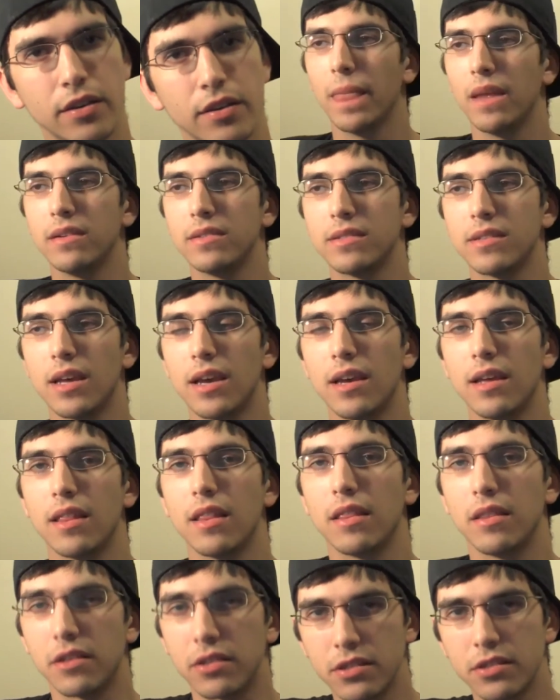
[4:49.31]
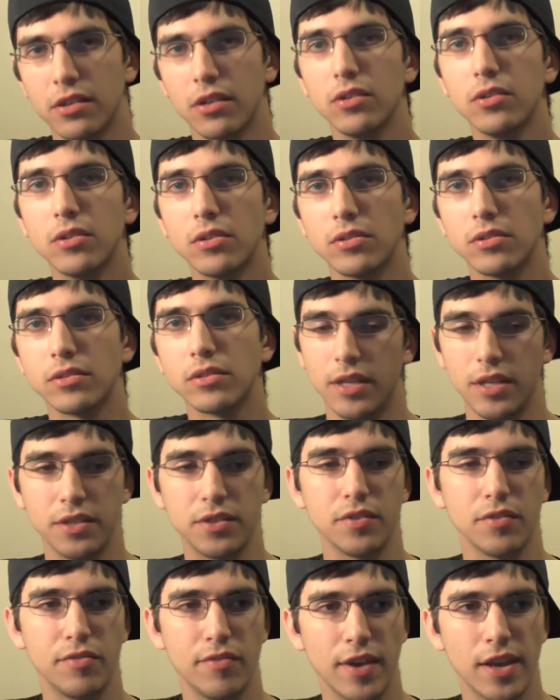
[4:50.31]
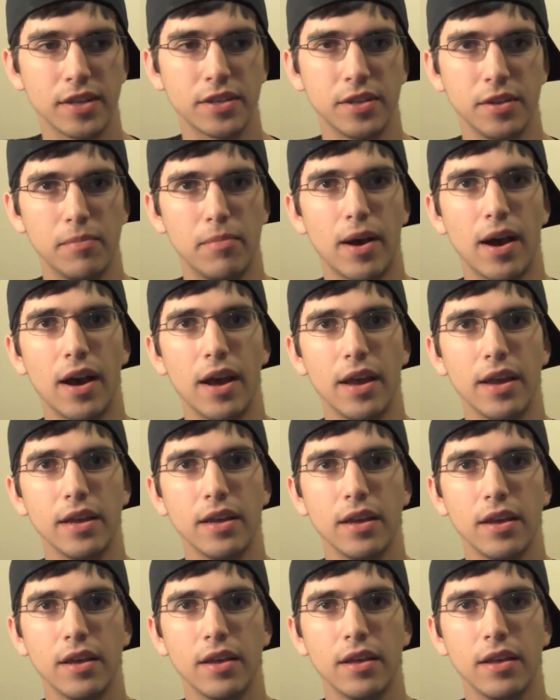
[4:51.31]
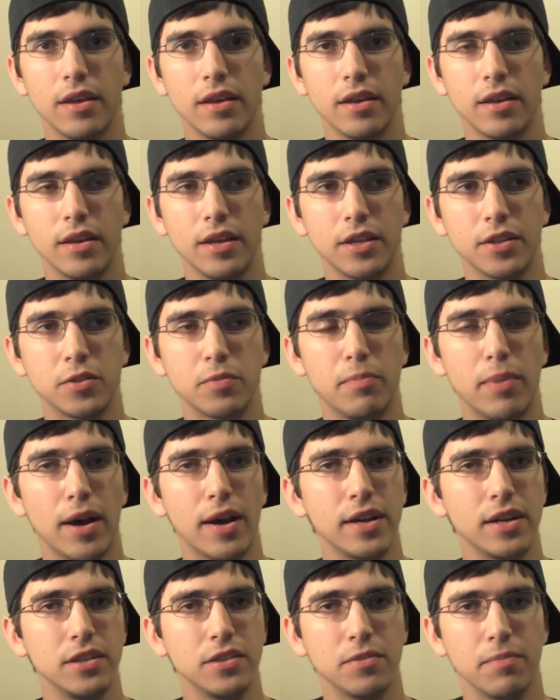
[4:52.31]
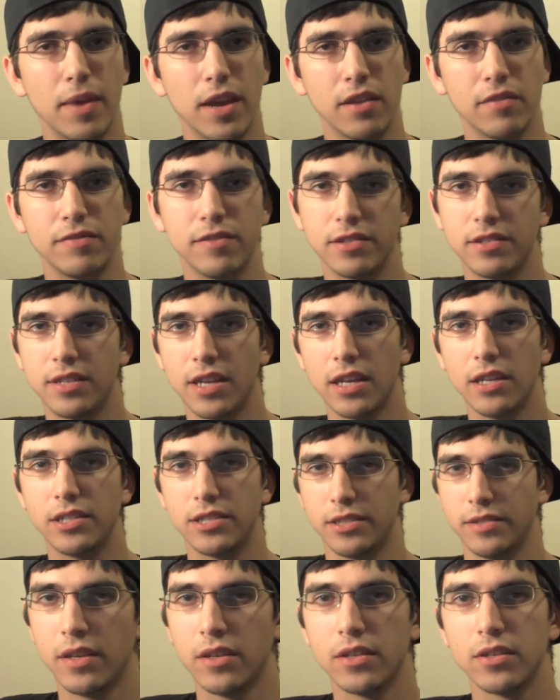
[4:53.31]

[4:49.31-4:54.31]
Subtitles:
is that the soul is affected by its body's manifestation.